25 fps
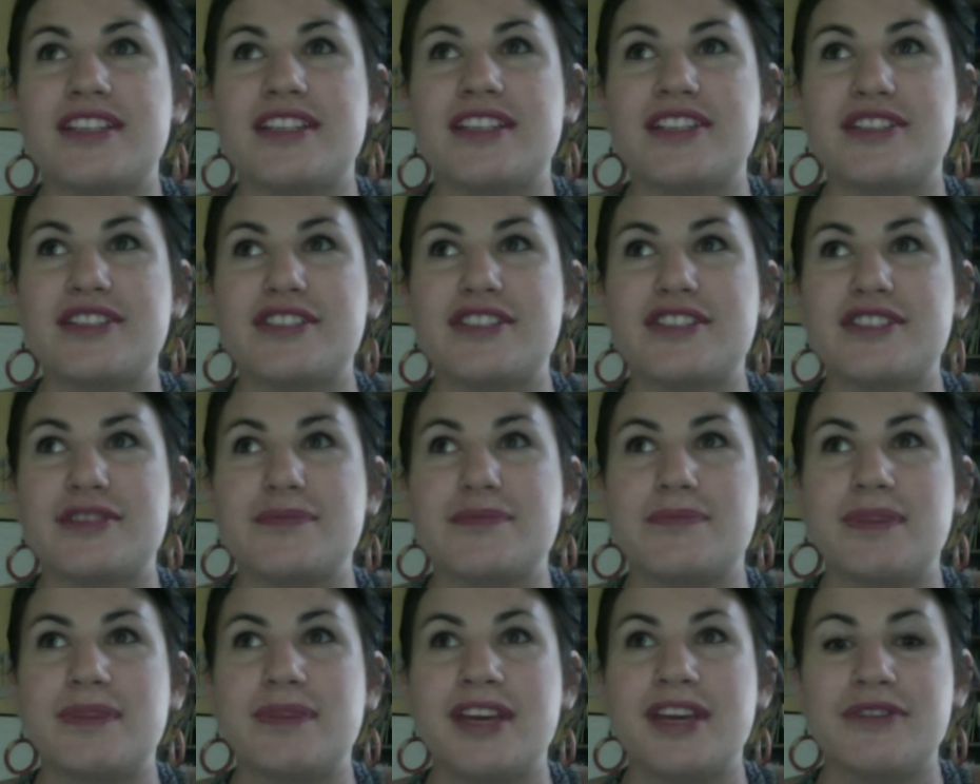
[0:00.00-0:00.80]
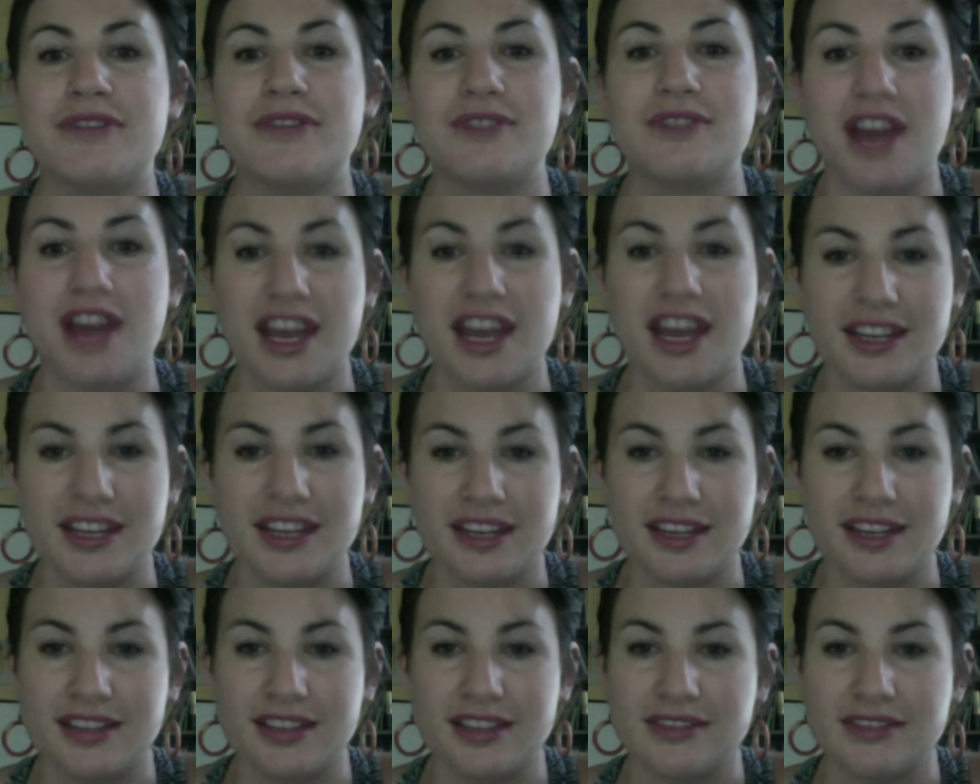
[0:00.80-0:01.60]
just been
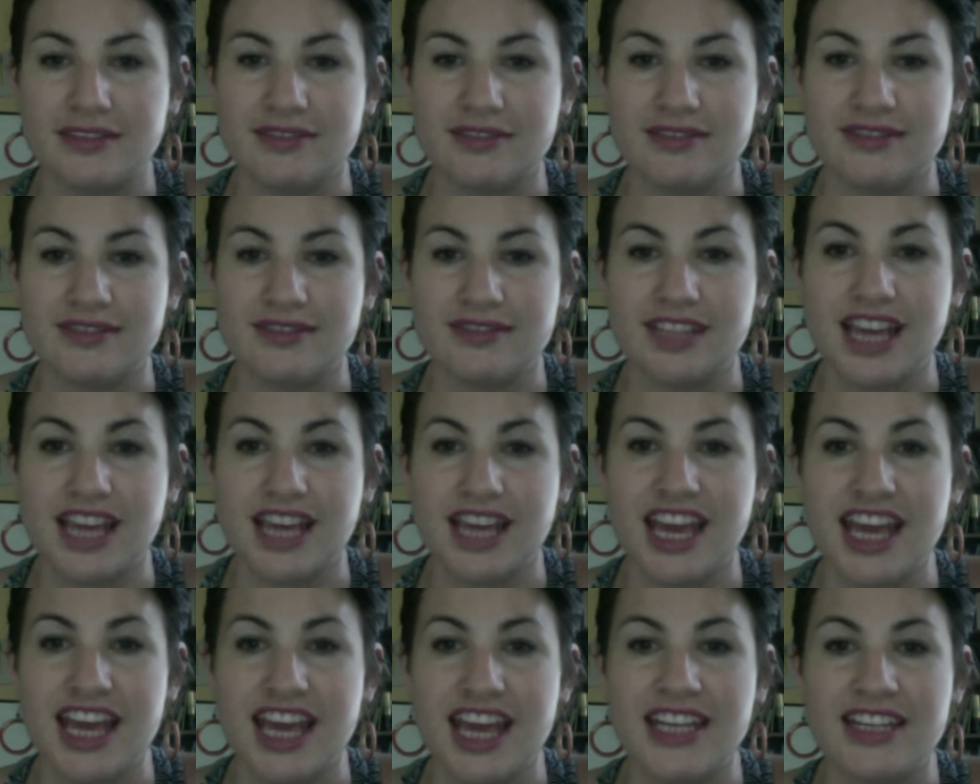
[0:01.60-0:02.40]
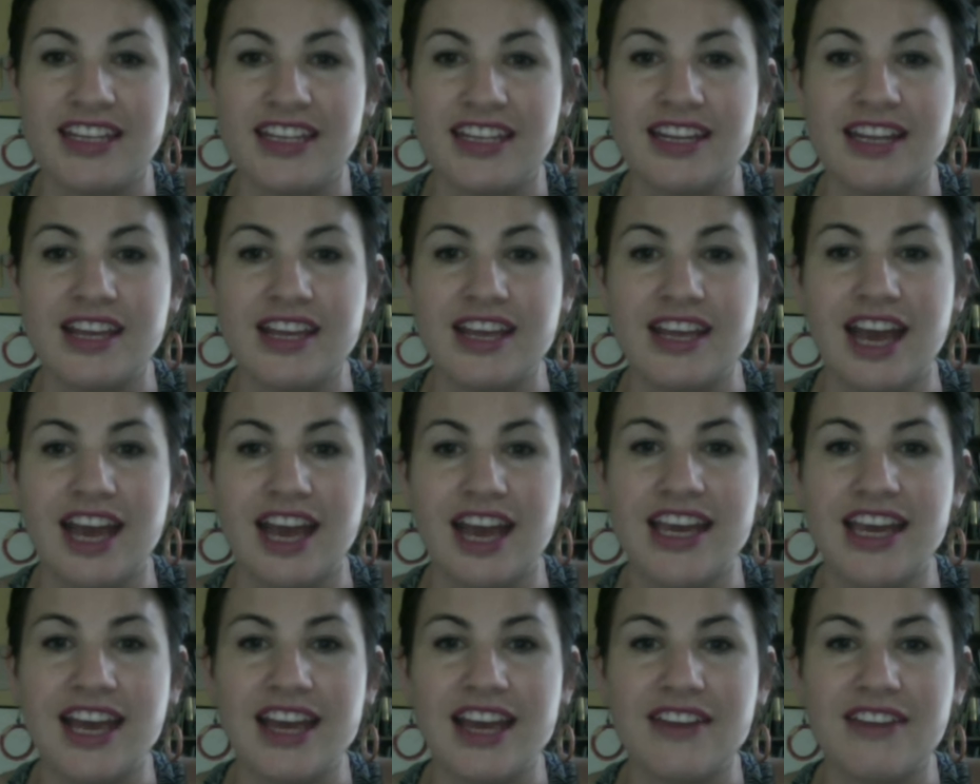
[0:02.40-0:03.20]
writing, and I
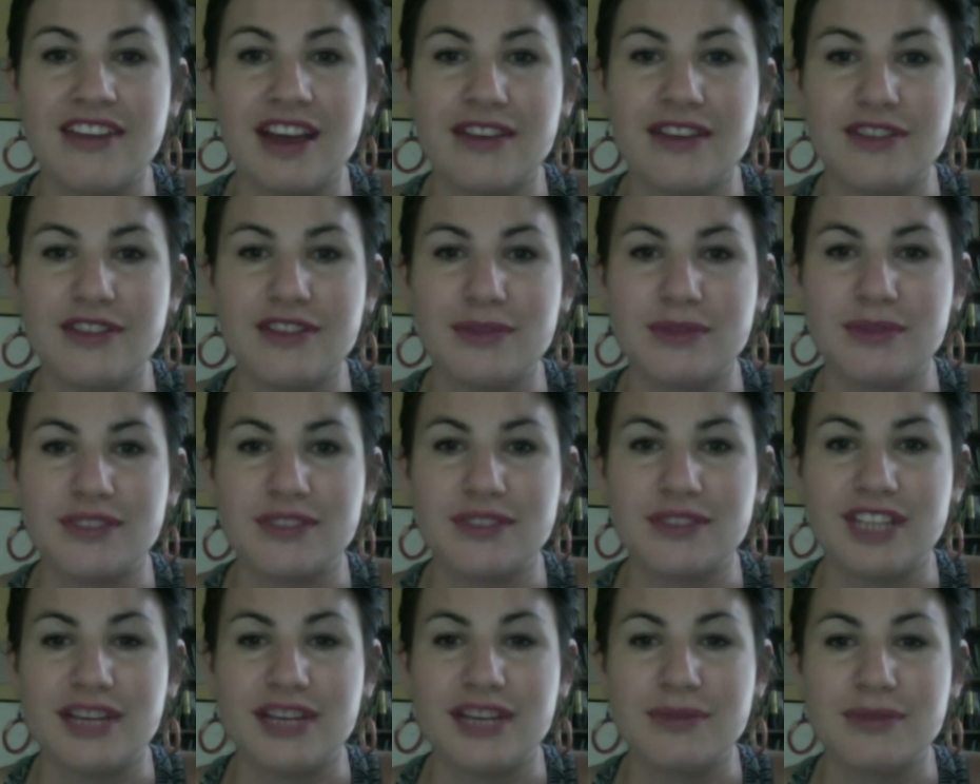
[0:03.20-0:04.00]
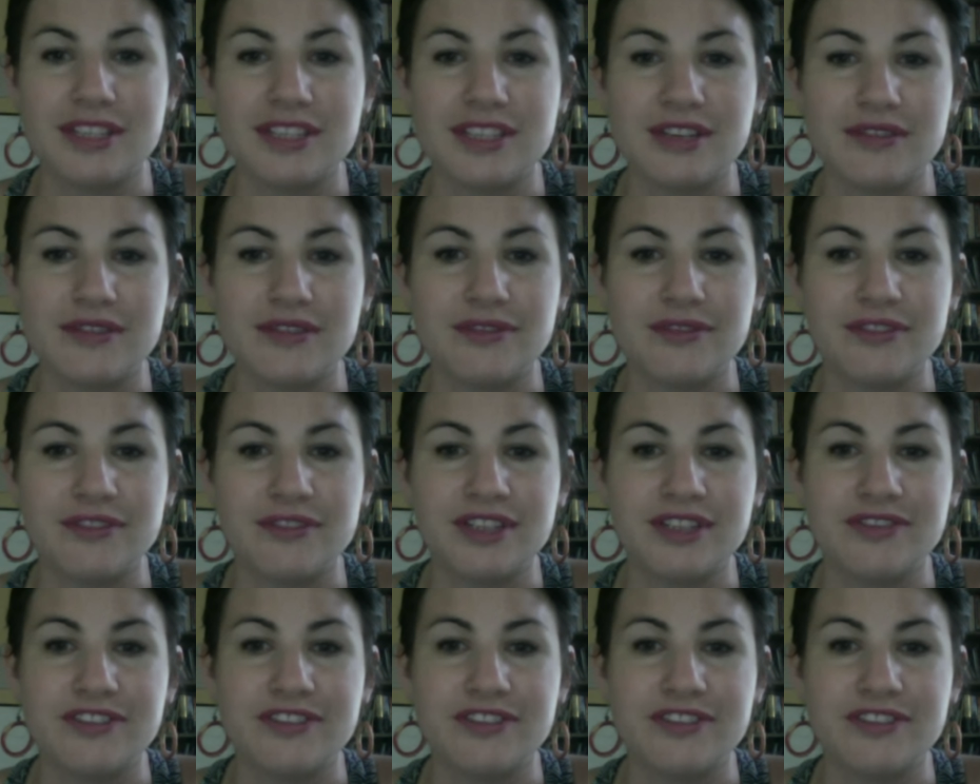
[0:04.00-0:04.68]
kind of have to protect myself whenever